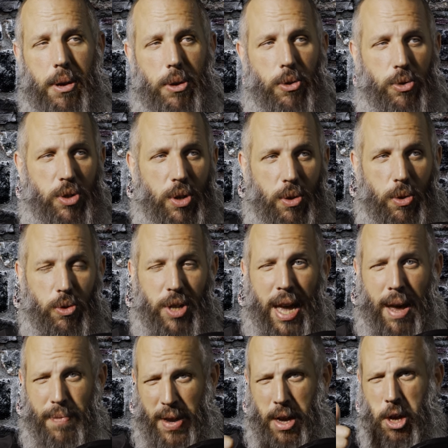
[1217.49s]
who's who's
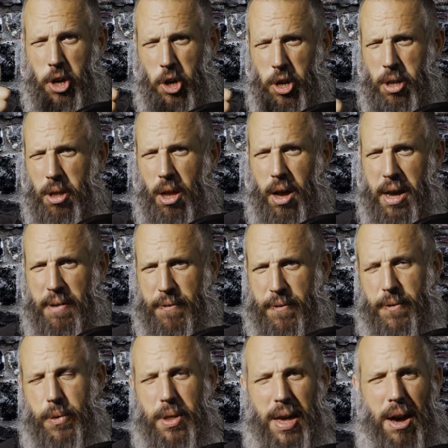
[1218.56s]
having a good
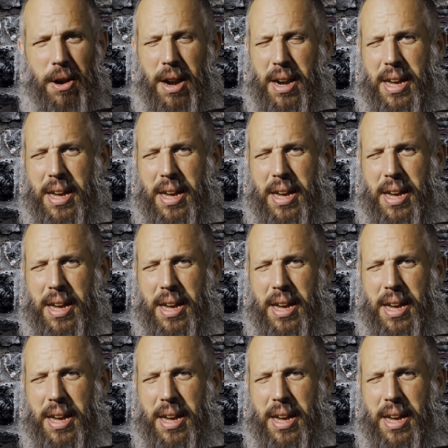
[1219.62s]
life without